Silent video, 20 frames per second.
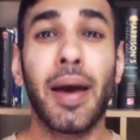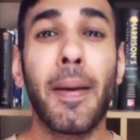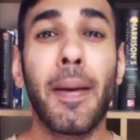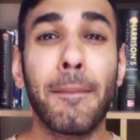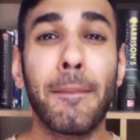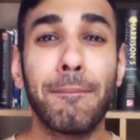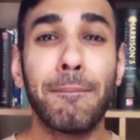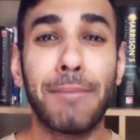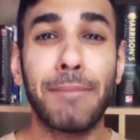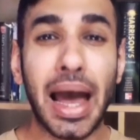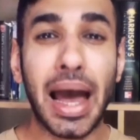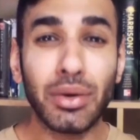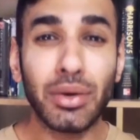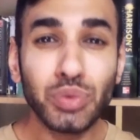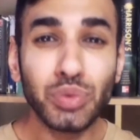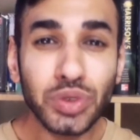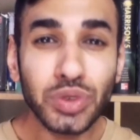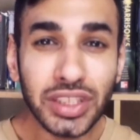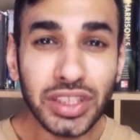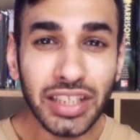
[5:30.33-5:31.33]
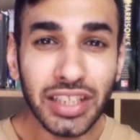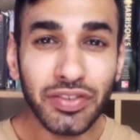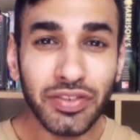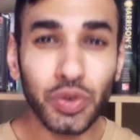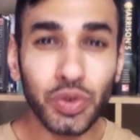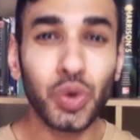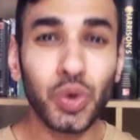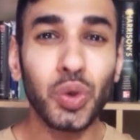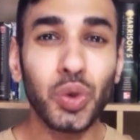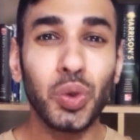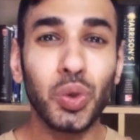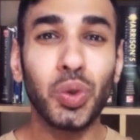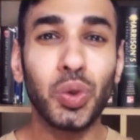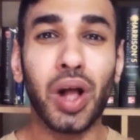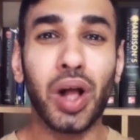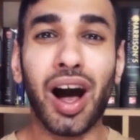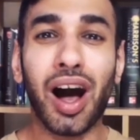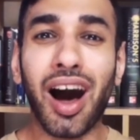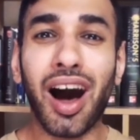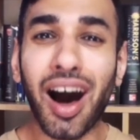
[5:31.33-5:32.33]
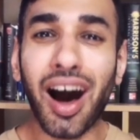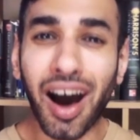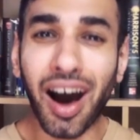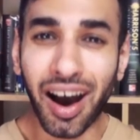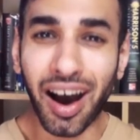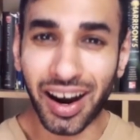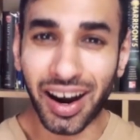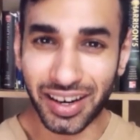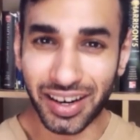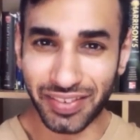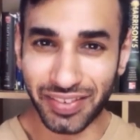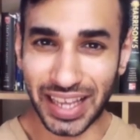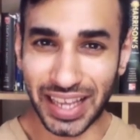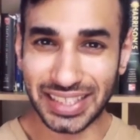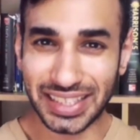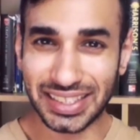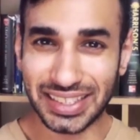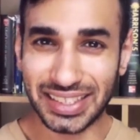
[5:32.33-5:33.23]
bountiful harvest.